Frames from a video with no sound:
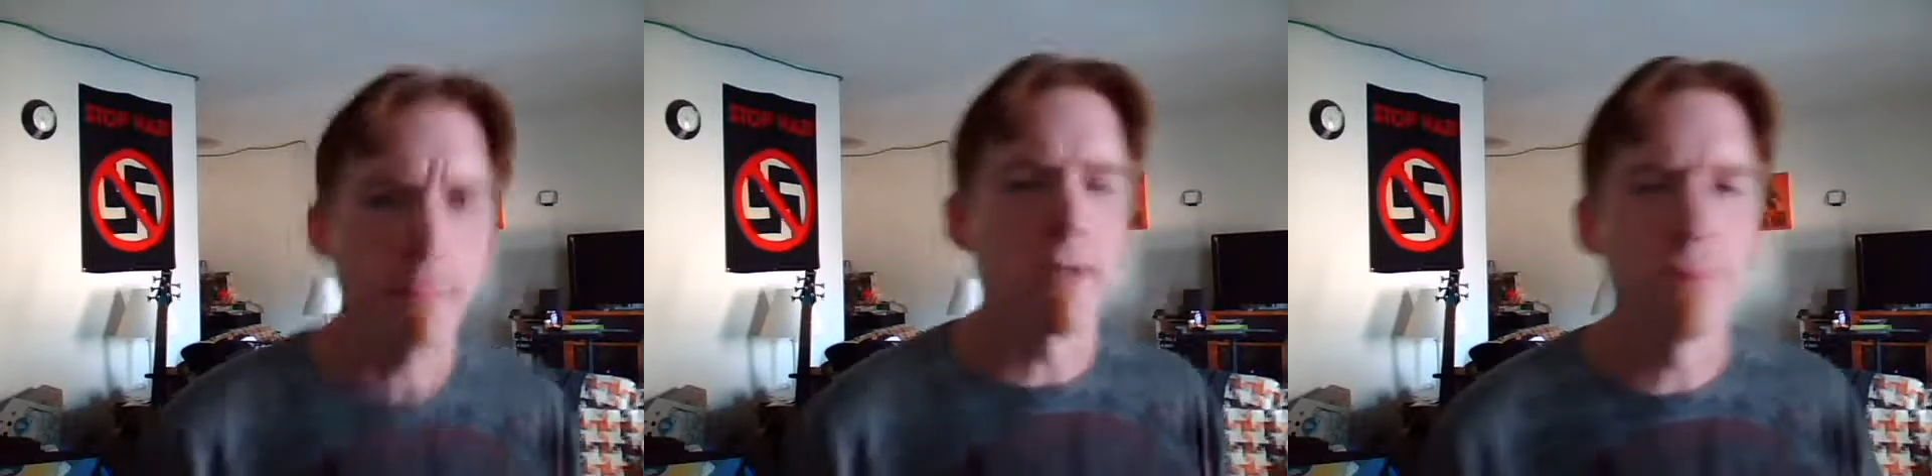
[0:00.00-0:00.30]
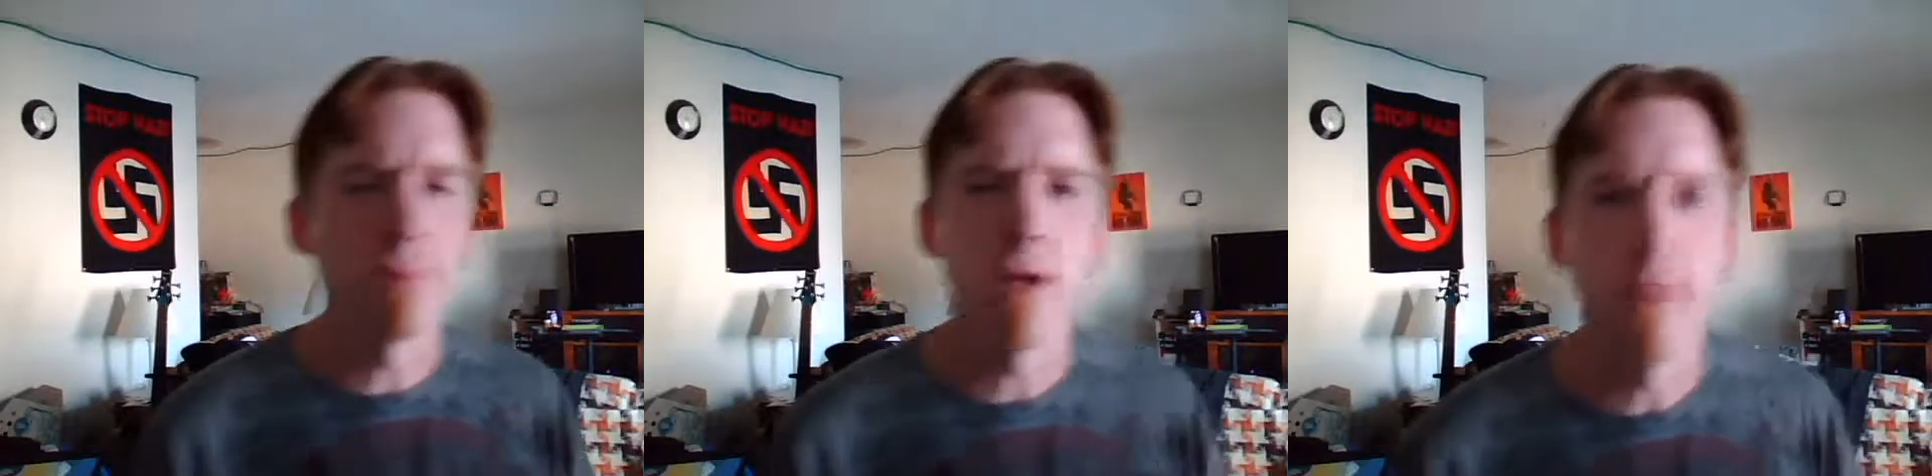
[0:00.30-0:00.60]
that
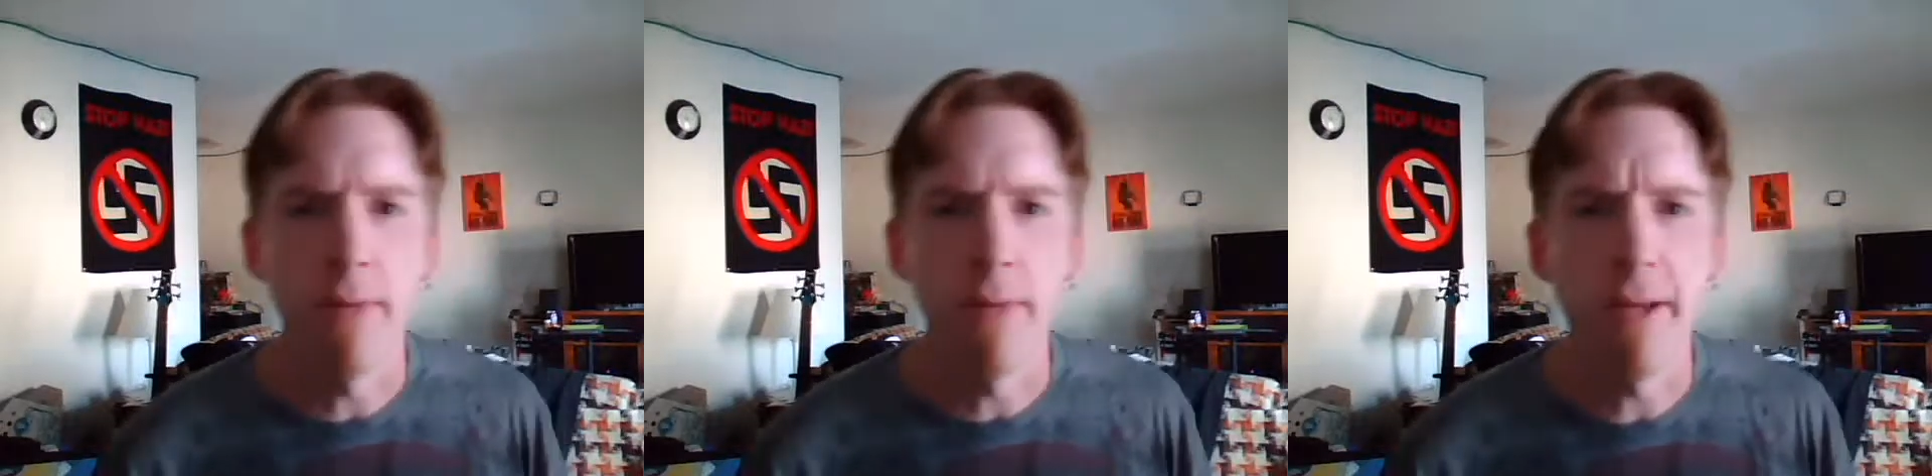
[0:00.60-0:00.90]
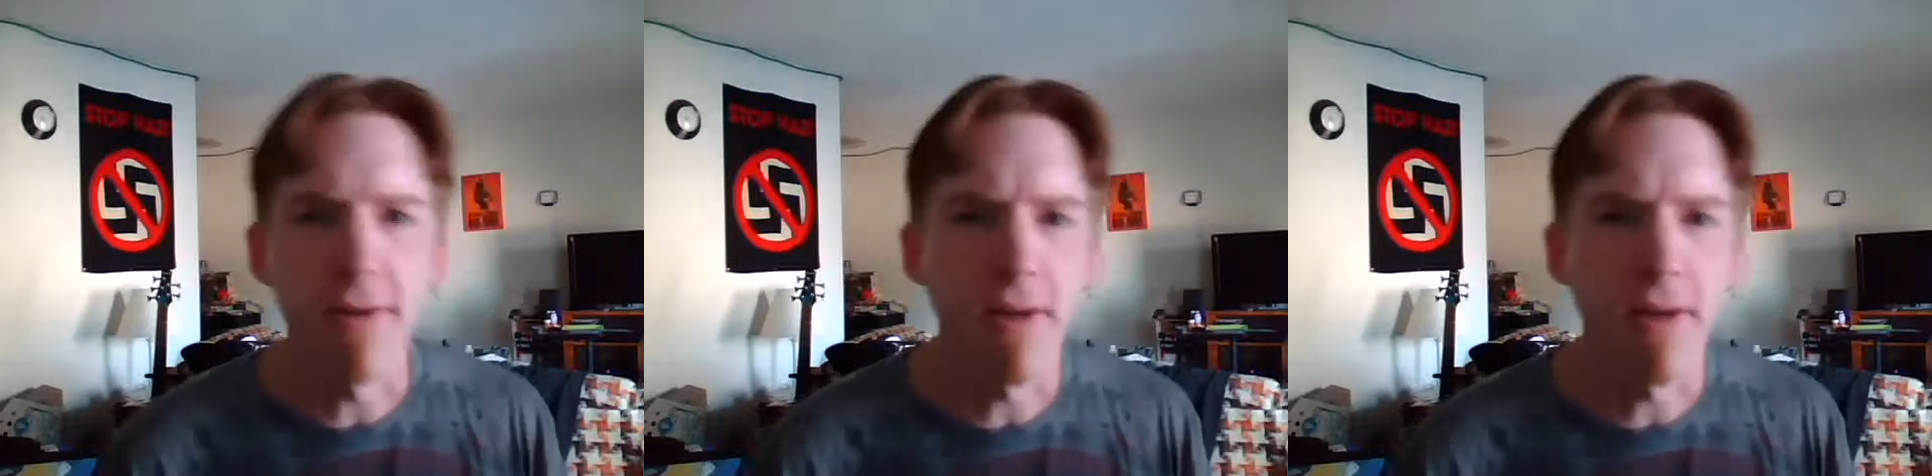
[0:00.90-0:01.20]
I'm trying to
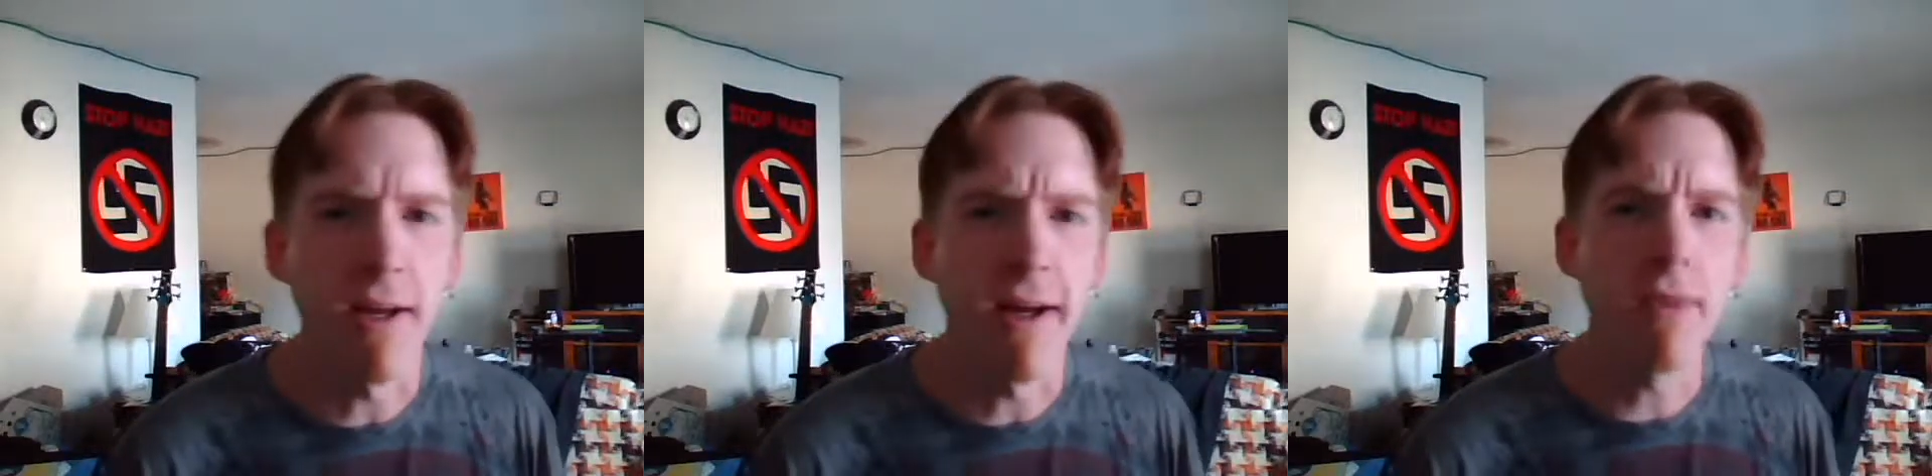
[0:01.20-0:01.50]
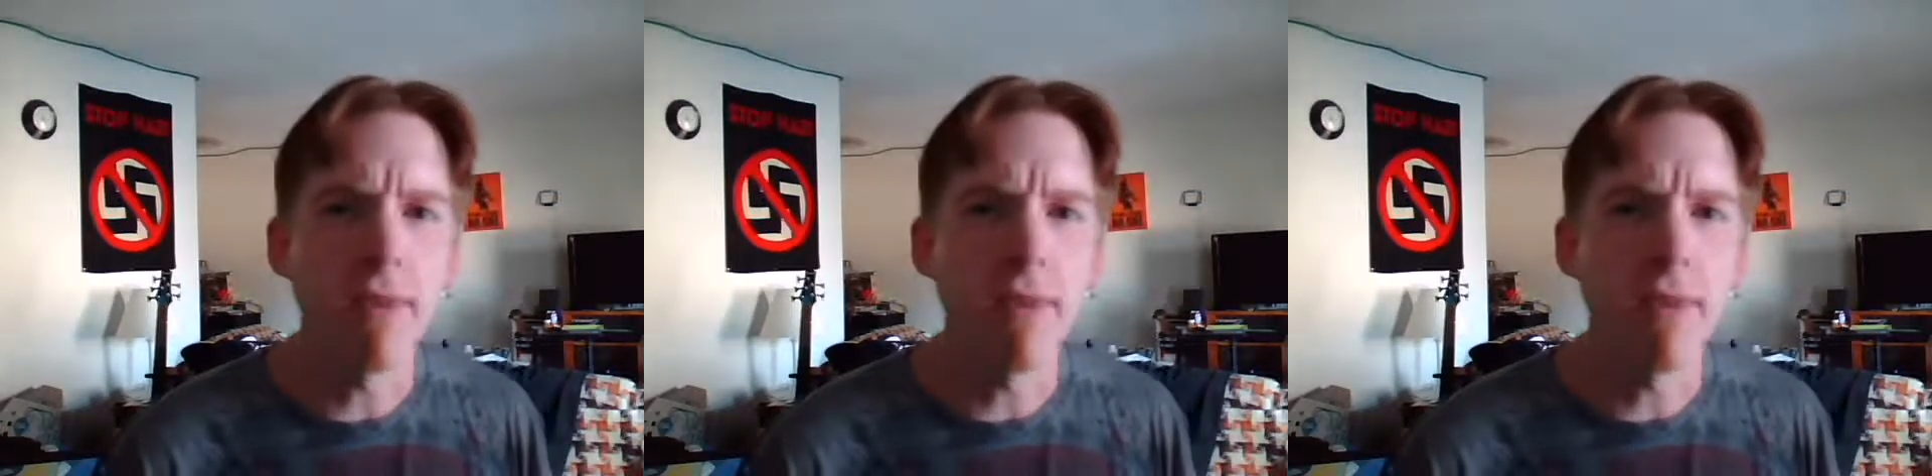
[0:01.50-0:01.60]
make is that I,